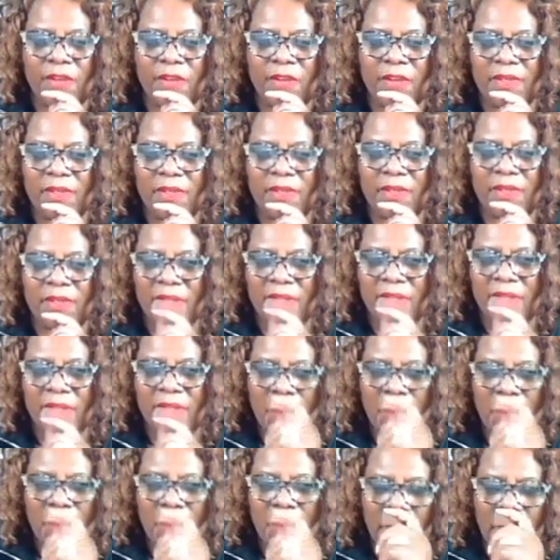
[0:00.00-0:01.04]

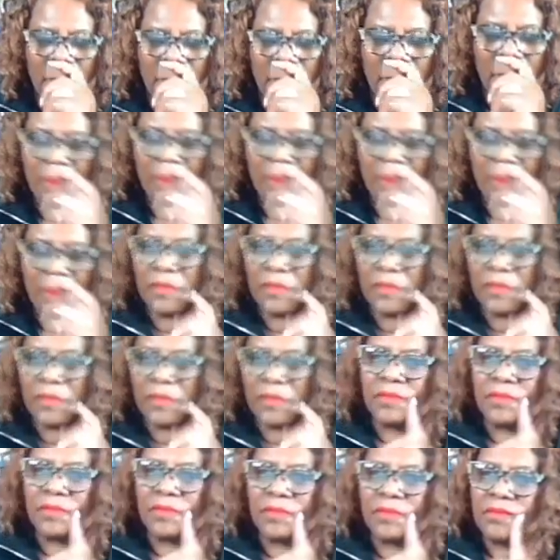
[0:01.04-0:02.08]

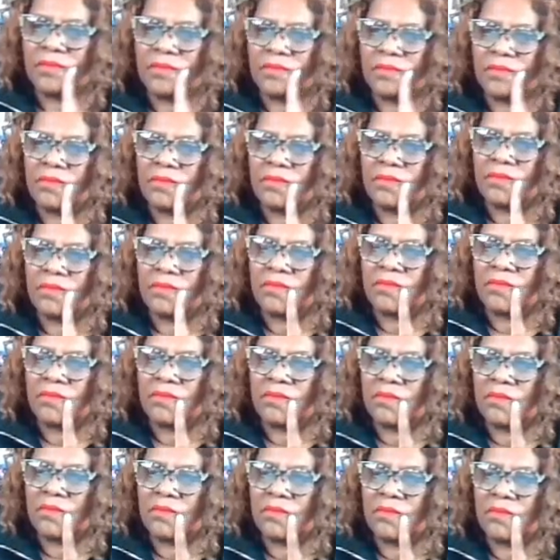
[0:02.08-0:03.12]

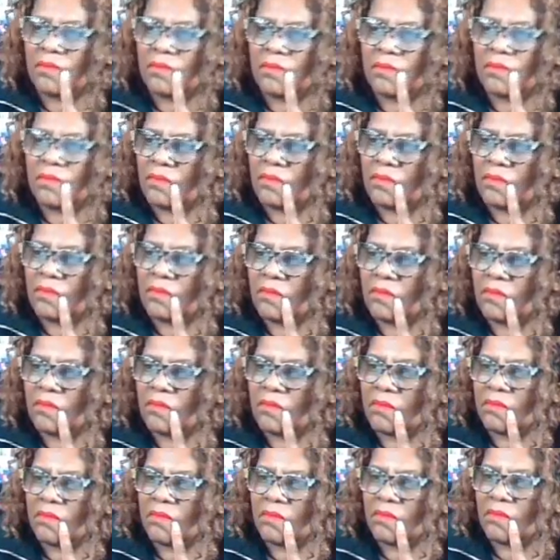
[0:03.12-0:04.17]

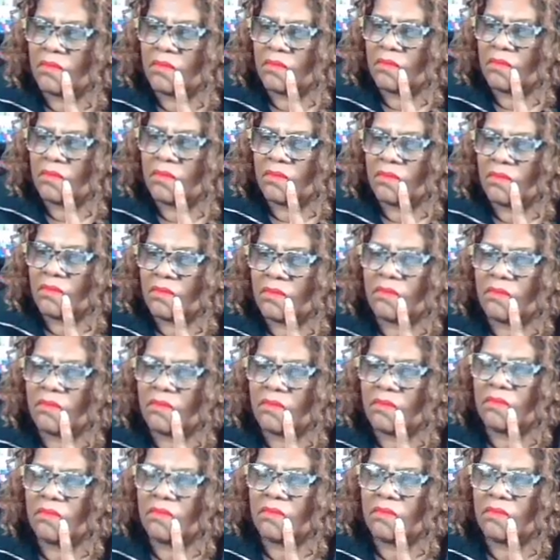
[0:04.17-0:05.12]
The person shown says nothing.